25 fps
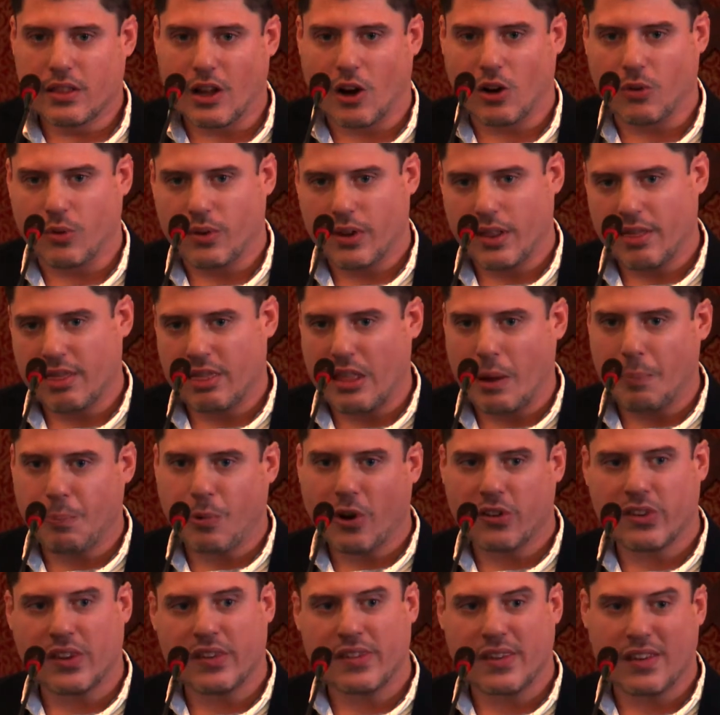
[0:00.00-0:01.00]
Now, the
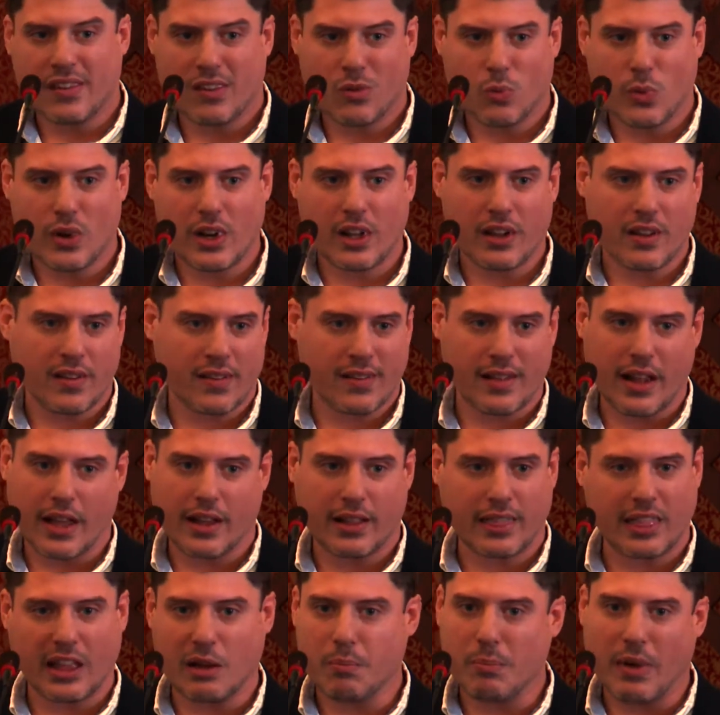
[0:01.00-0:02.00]
process in Sweden is
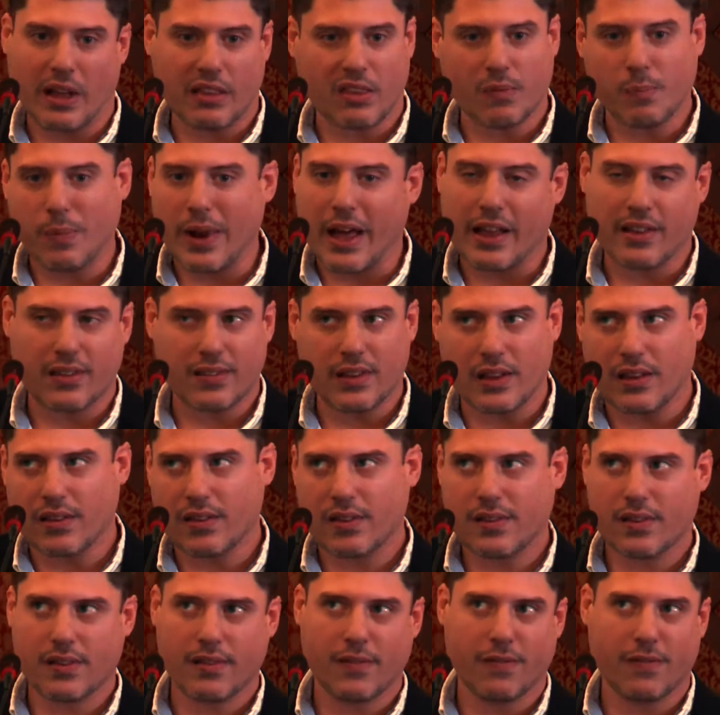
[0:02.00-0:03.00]
like 3 months plus.
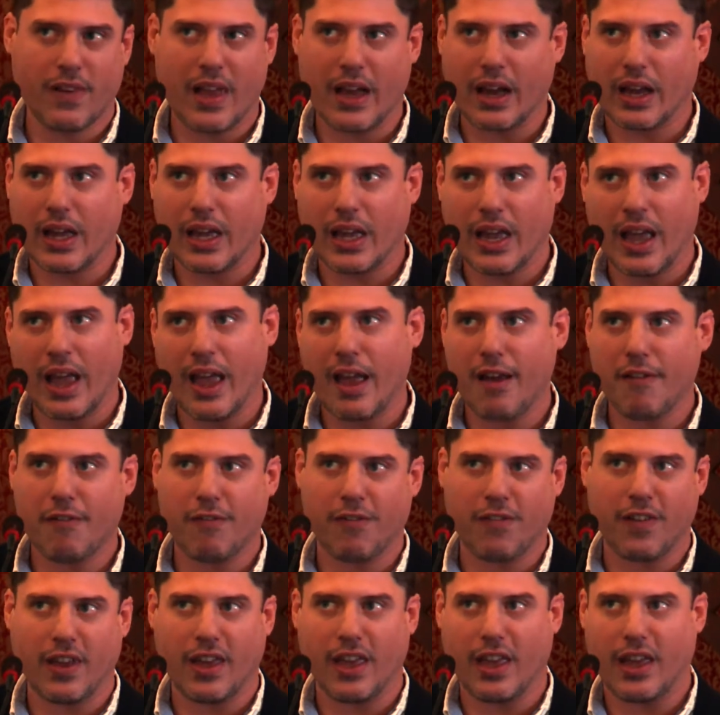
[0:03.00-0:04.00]
It's very
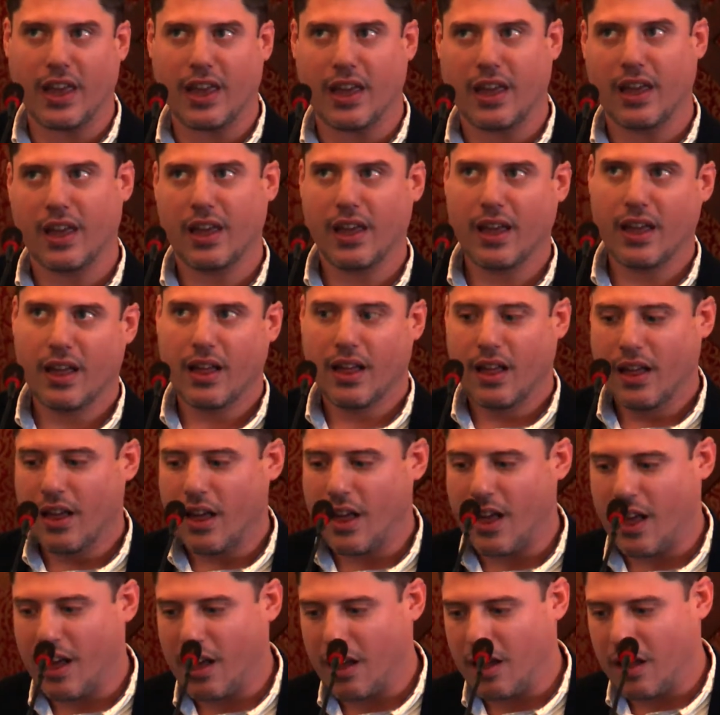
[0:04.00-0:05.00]
heavy,
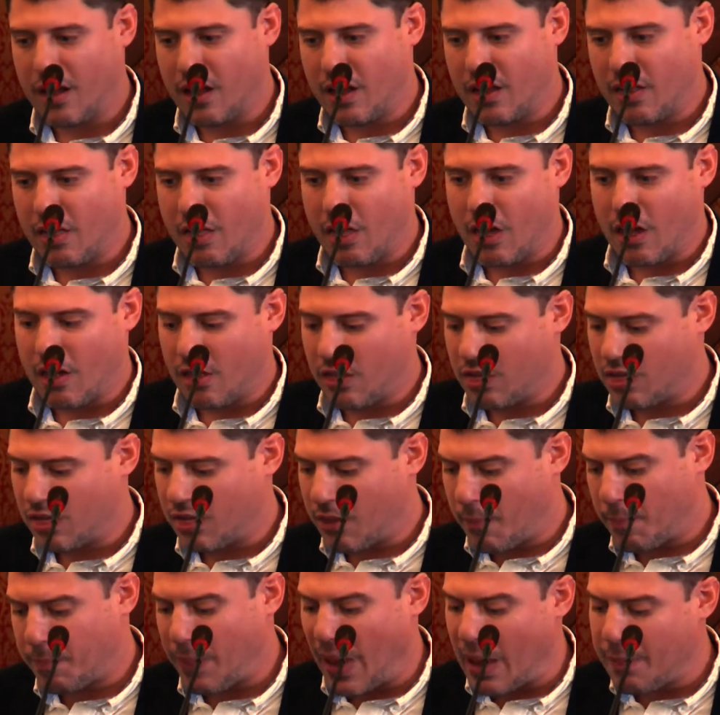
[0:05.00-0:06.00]

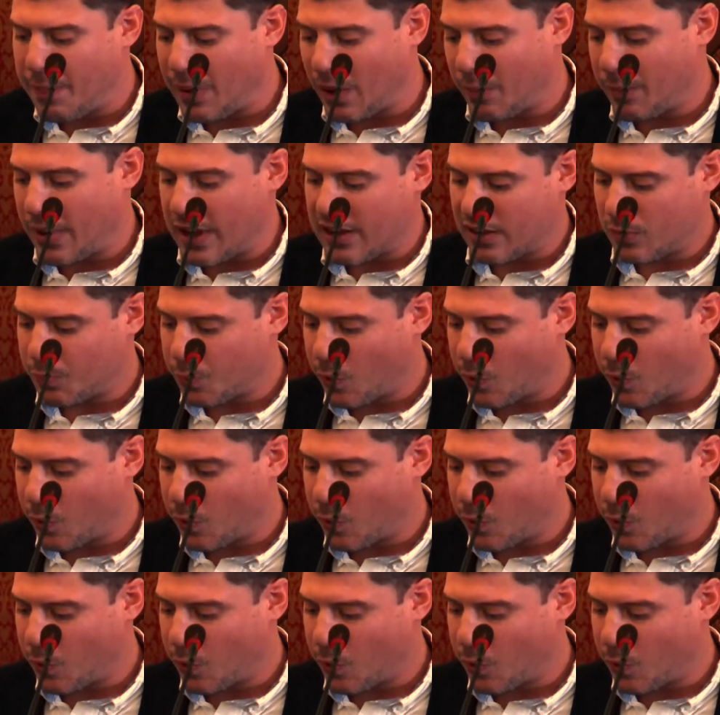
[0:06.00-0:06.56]
paper-based